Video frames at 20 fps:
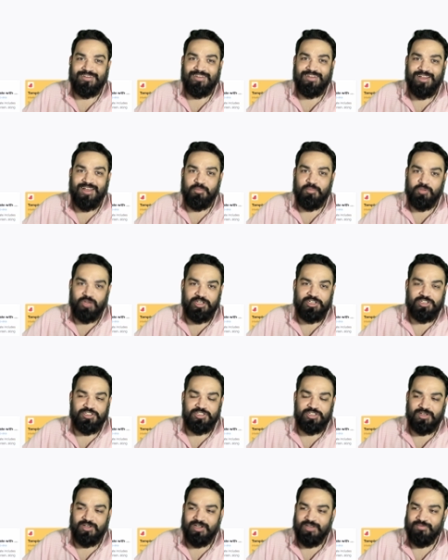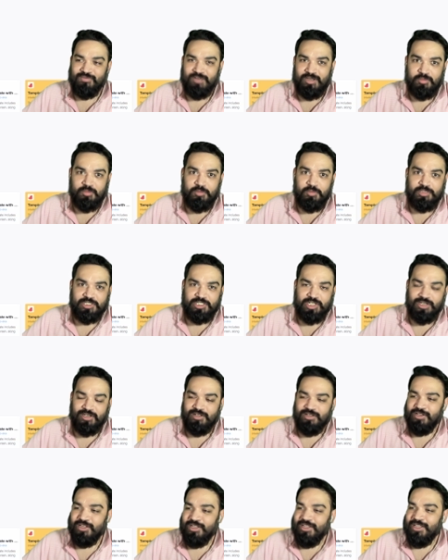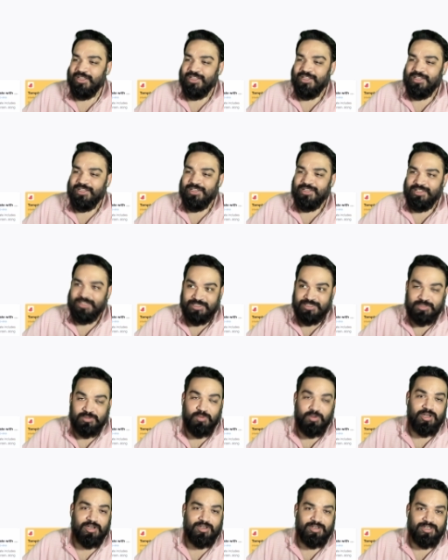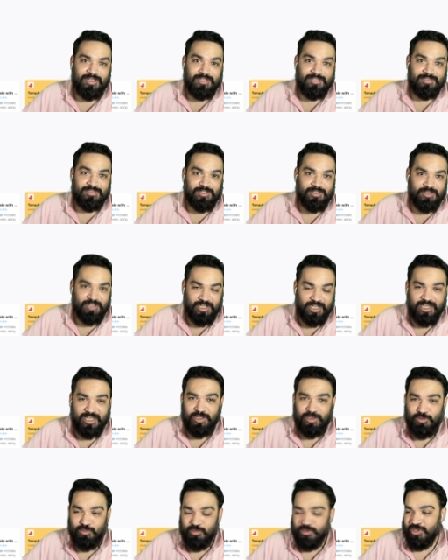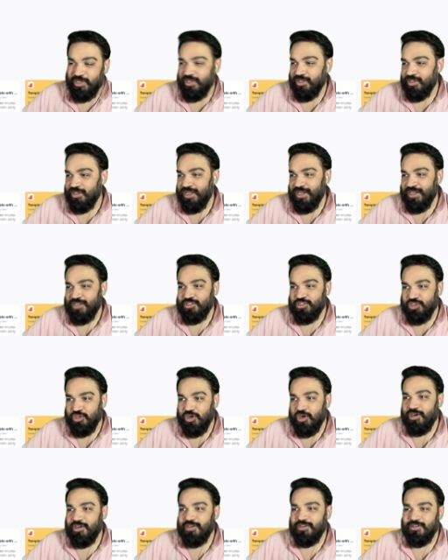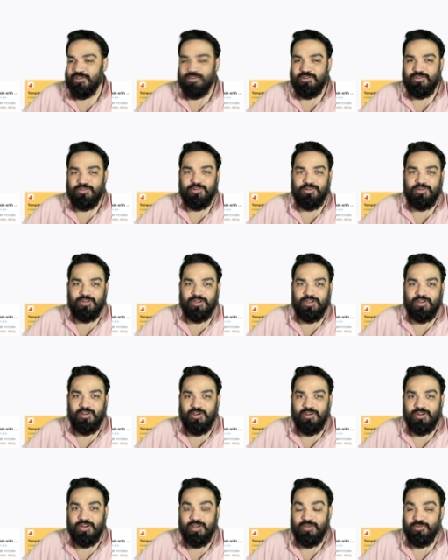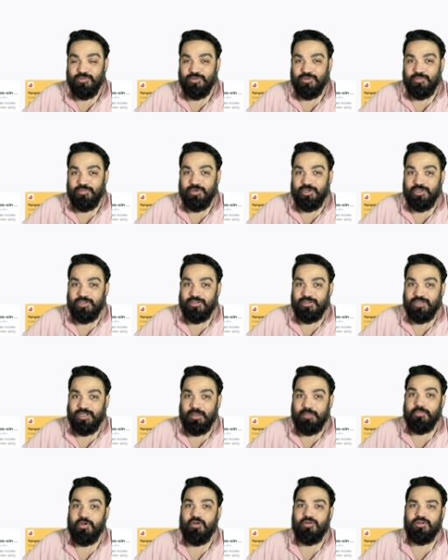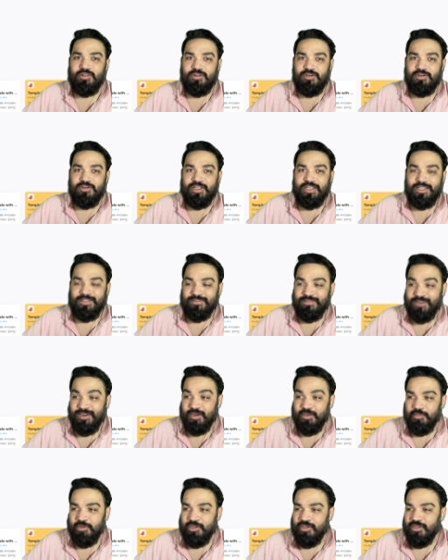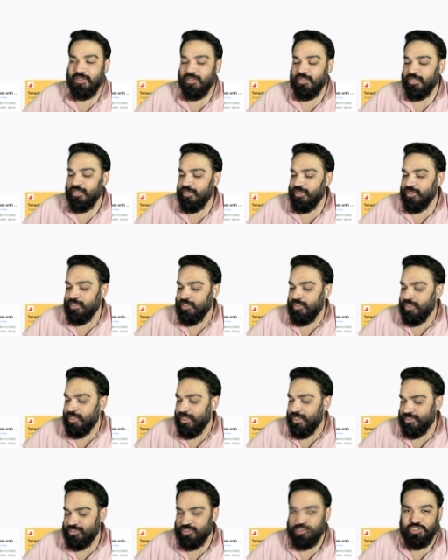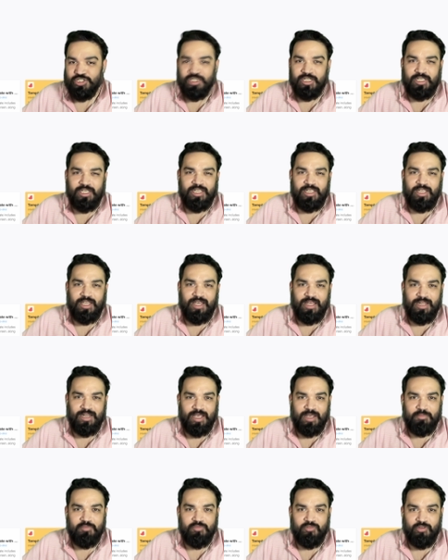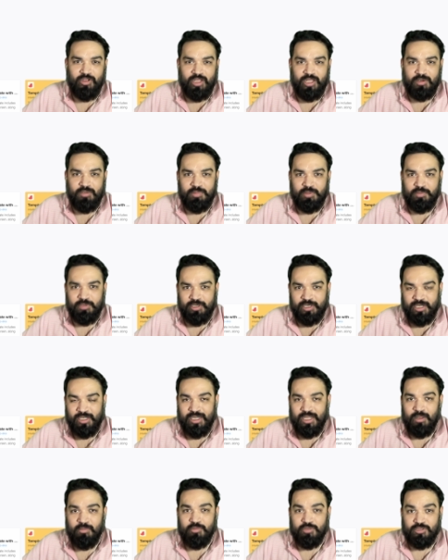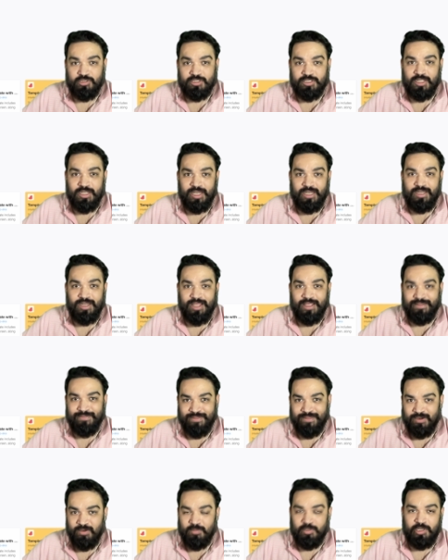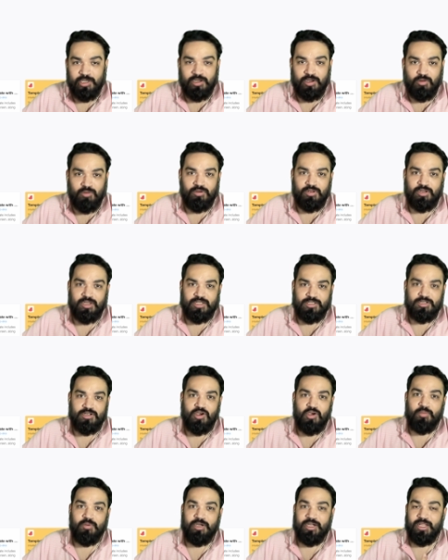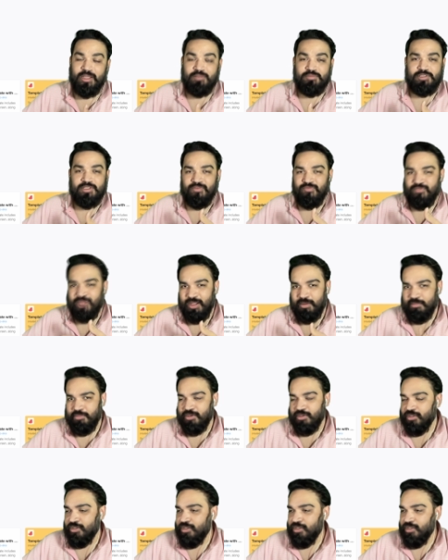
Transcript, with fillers: I'm Harish and welcome to my channel. This one is a really quick and short tutorial on how you can build a tap counter in Thunkable. Essentially an app where people can tap on the screen and there will be a counter as to how many times they've tapped.